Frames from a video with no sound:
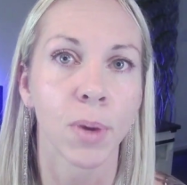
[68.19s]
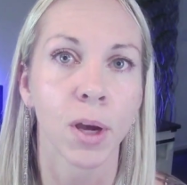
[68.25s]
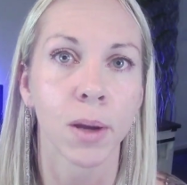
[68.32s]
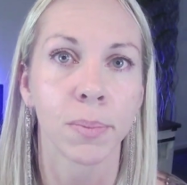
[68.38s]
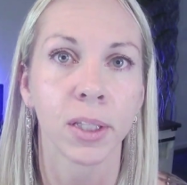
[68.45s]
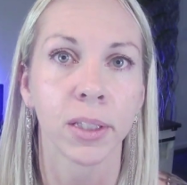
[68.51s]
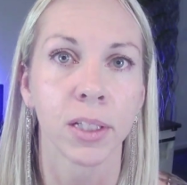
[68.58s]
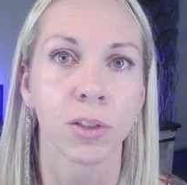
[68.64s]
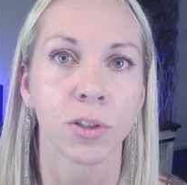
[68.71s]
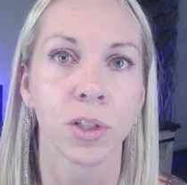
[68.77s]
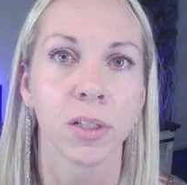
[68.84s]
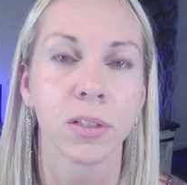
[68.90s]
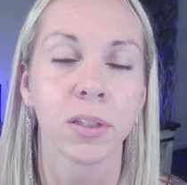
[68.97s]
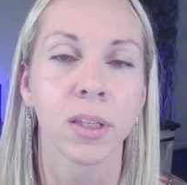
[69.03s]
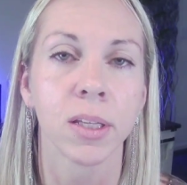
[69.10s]

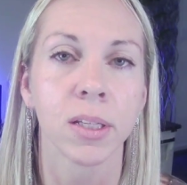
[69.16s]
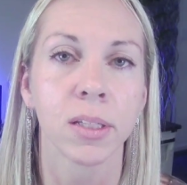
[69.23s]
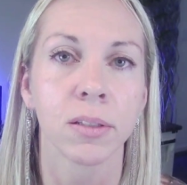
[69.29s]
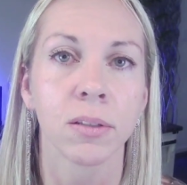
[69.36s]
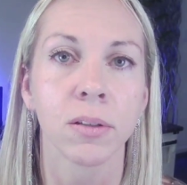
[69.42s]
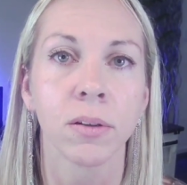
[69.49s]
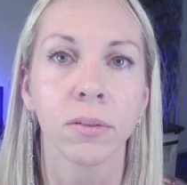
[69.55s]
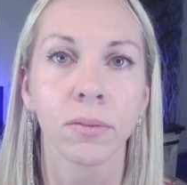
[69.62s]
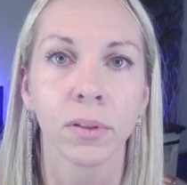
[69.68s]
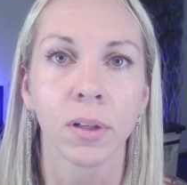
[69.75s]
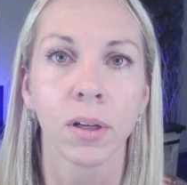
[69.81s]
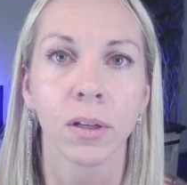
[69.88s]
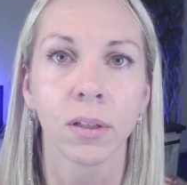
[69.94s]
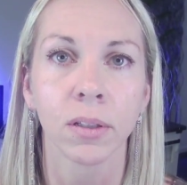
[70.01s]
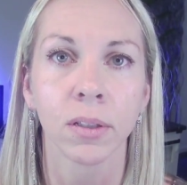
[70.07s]
population? Is this
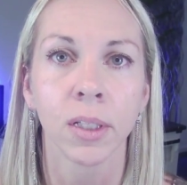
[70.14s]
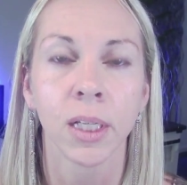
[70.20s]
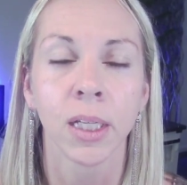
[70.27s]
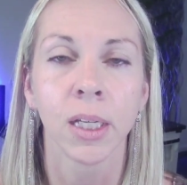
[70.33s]
overall,